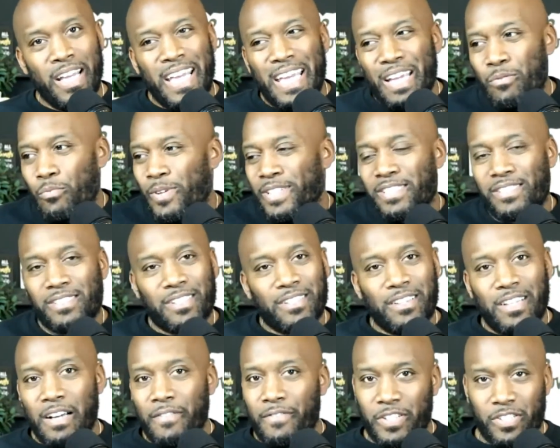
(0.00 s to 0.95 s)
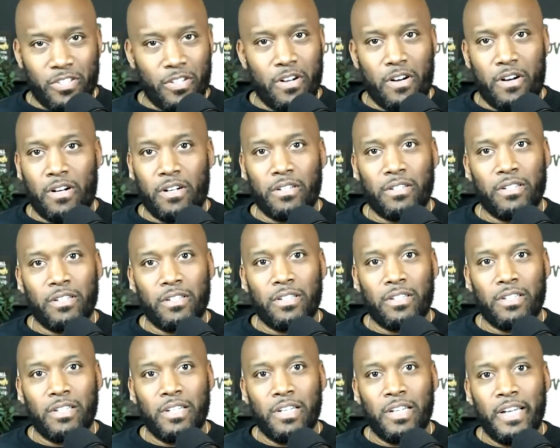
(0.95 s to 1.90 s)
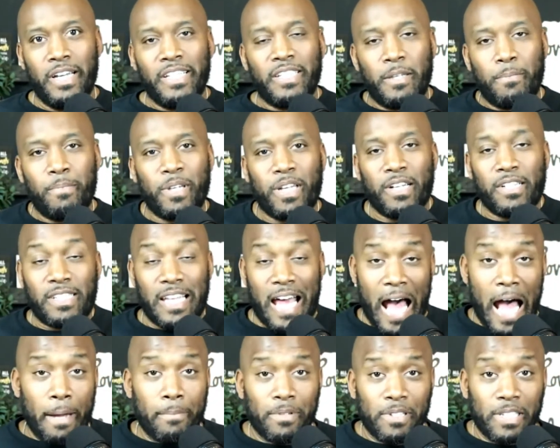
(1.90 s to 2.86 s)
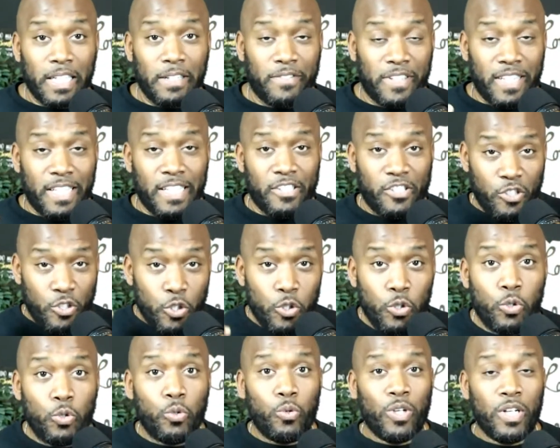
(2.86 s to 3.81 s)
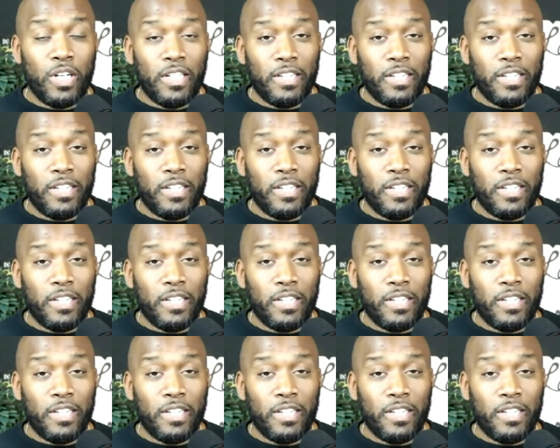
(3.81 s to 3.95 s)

And once the love is gone, see, because I believe in this new